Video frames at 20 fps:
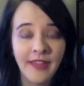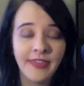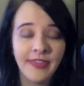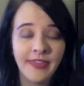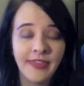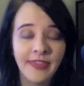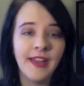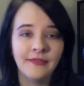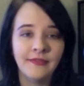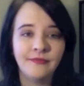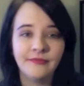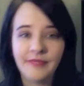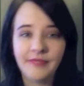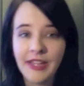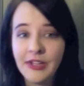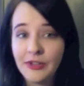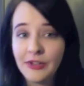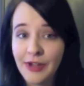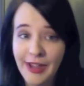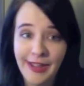that in
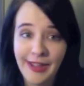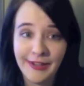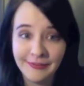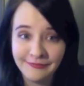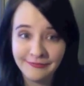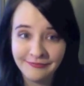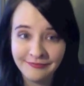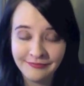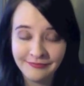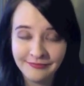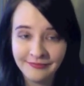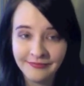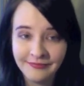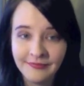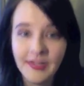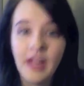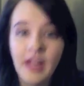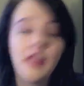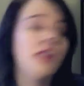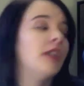your head,
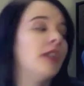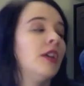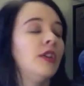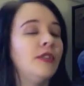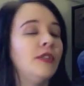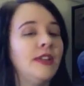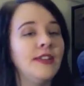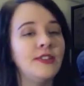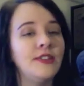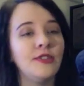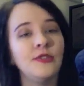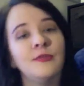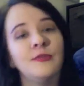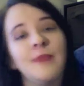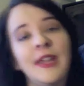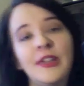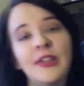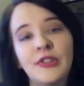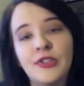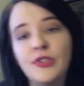you need to
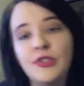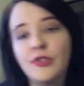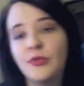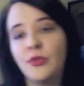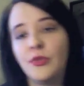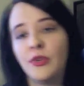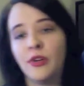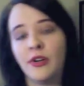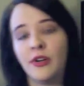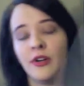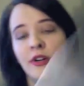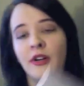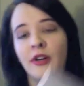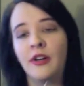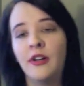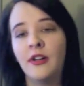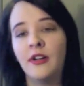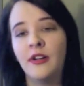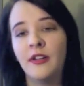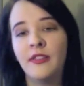make sure
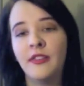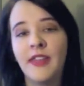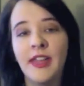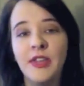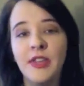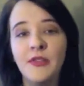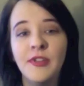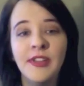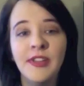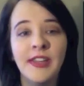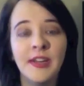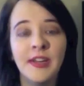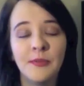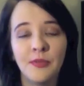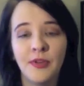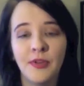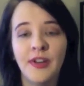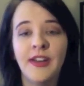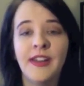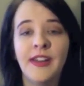that you can get it
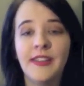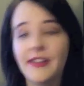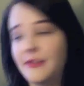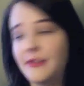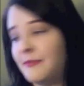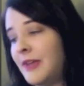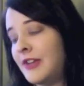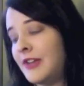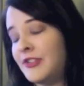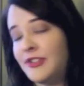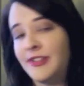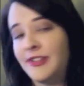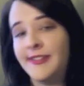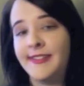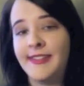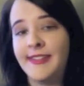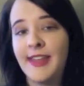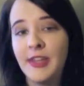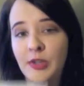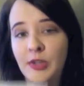printed in the dimensions
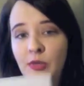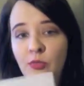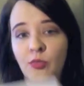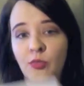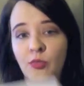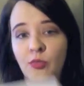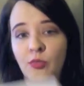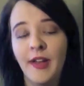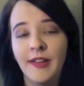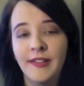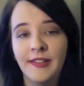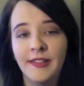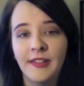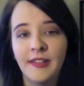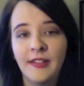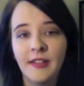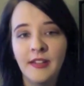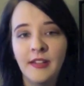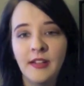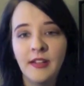that you want.
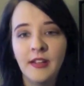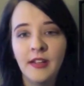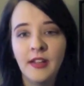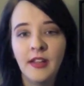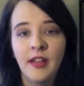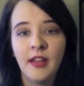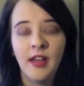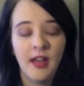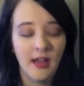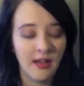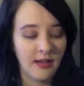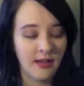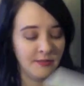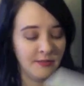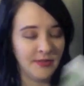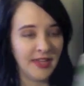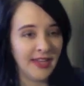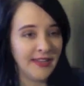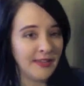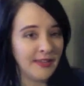
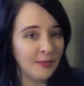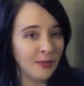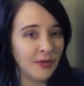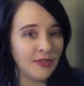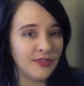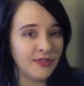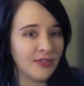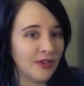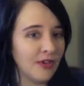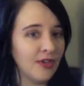Kids' books are